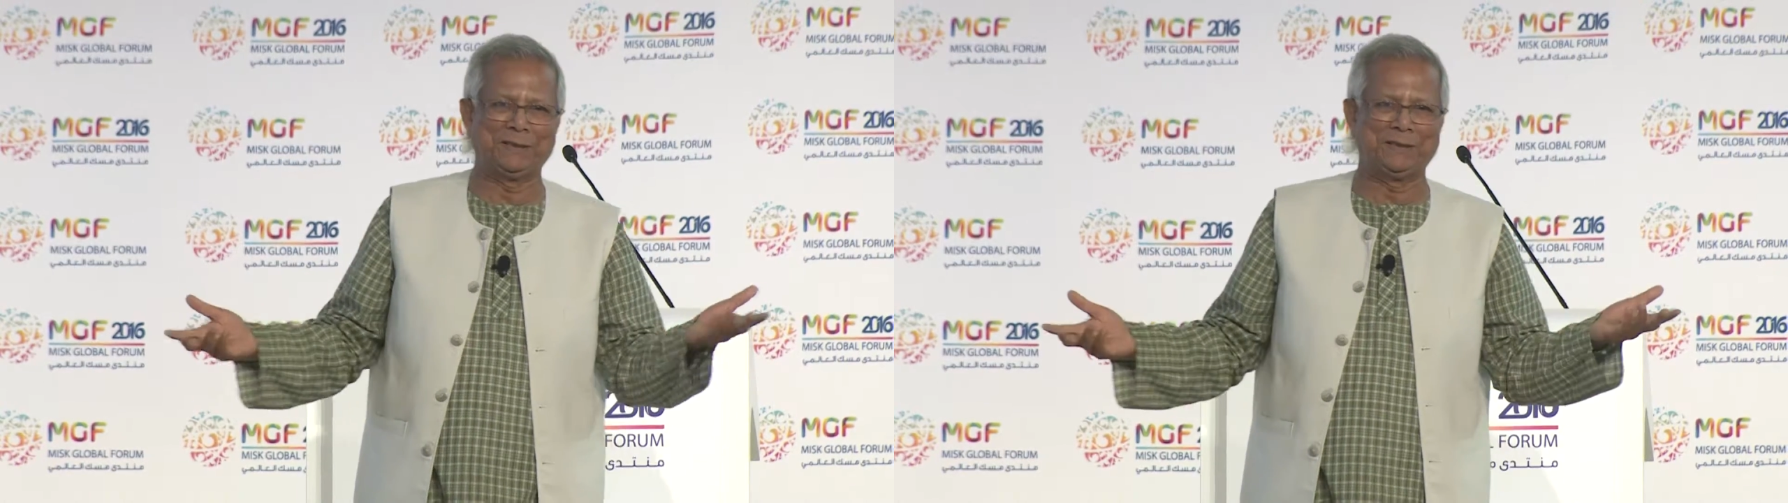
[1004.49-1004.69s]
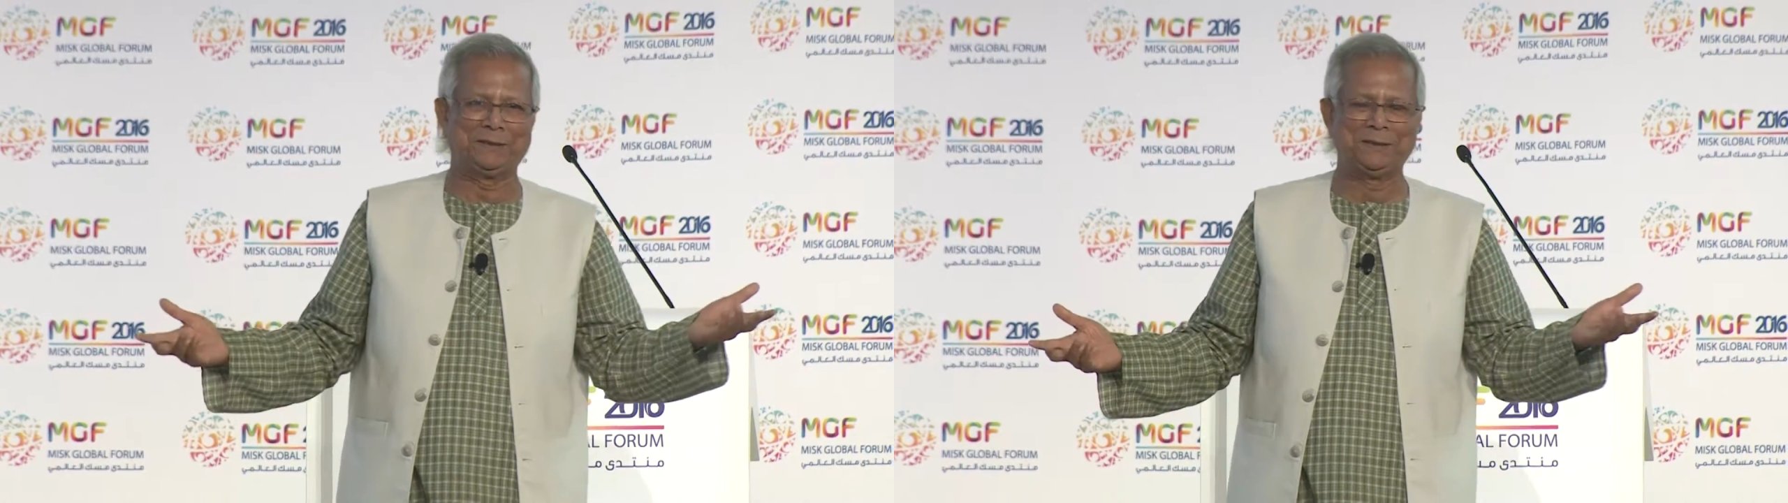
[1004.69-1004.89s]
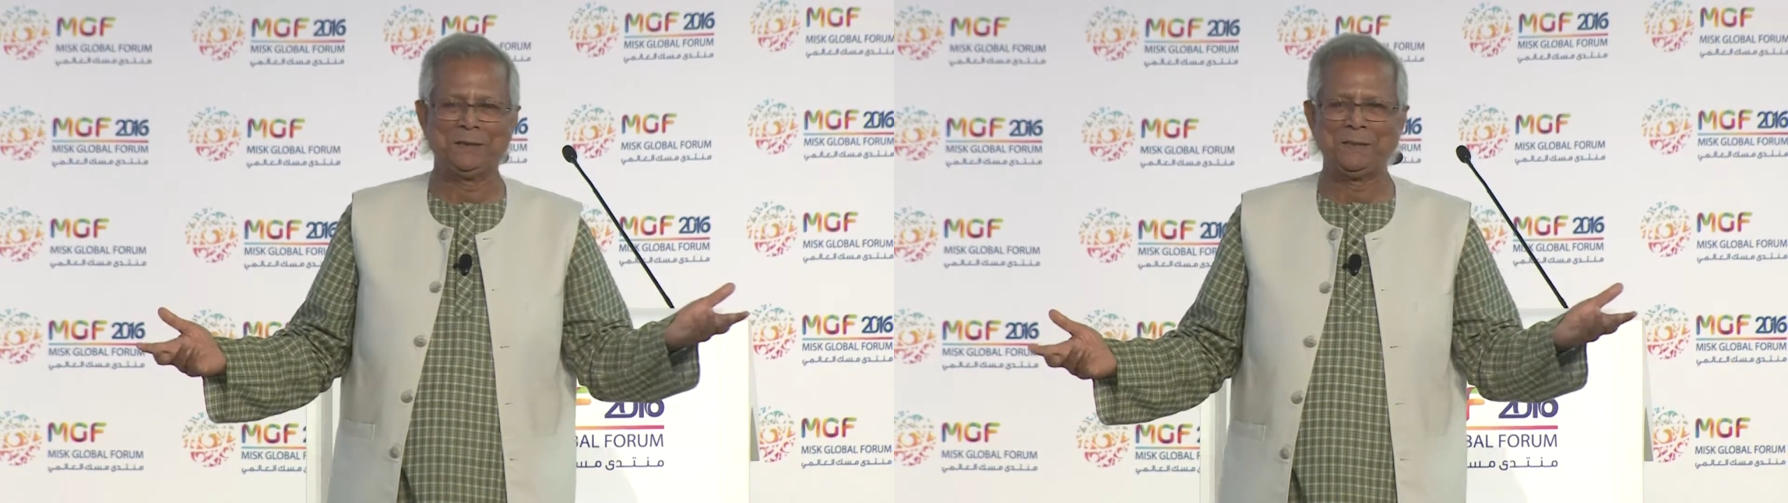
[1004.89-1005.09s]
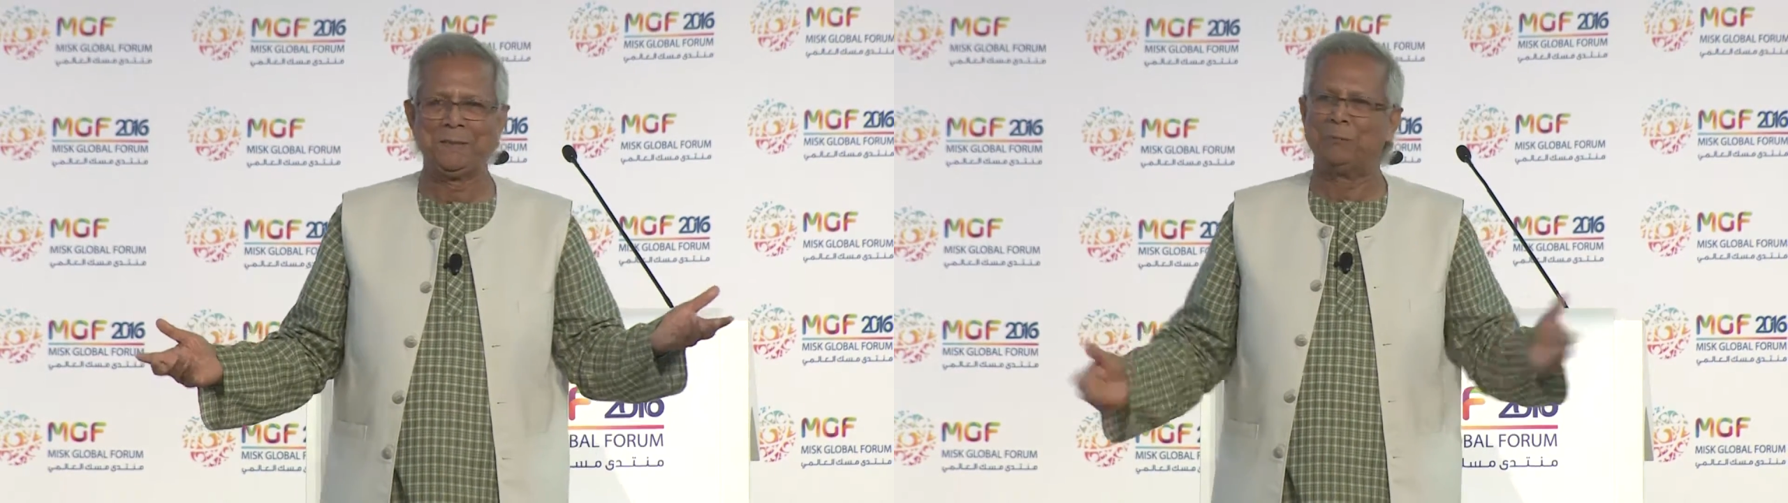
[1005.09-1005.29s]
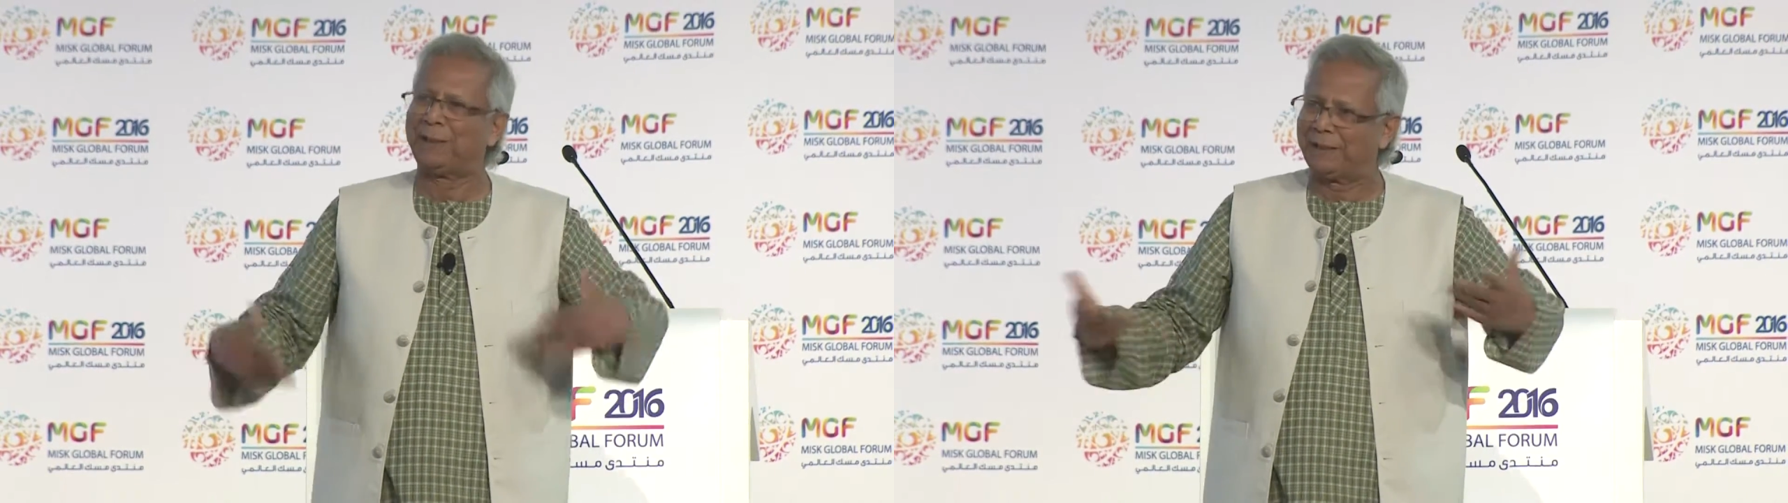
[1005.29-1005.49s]
need.
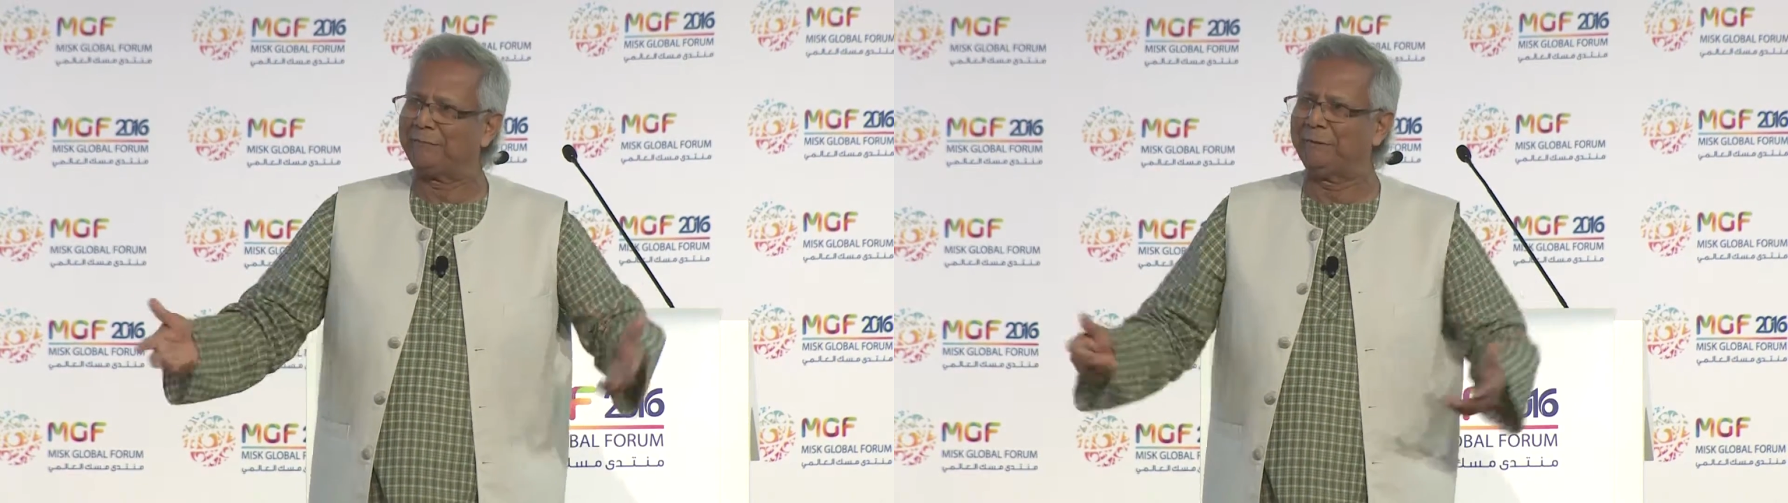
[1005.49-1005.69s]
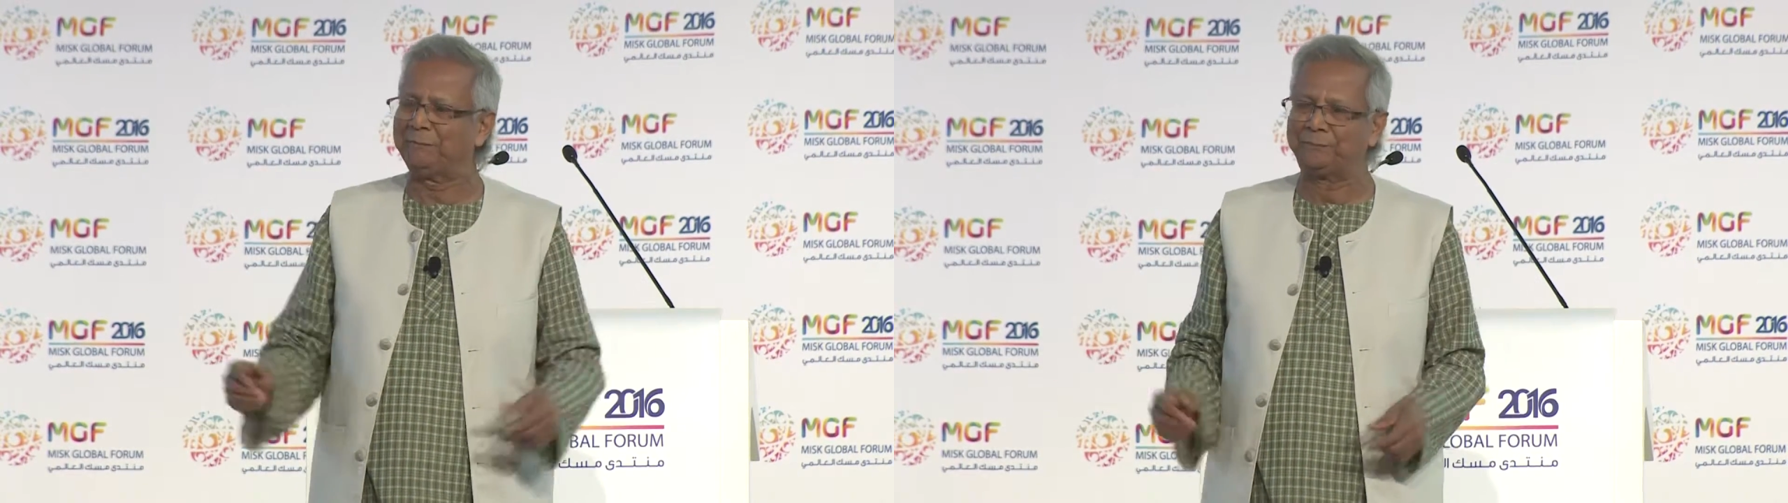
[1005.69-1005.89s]
We give them.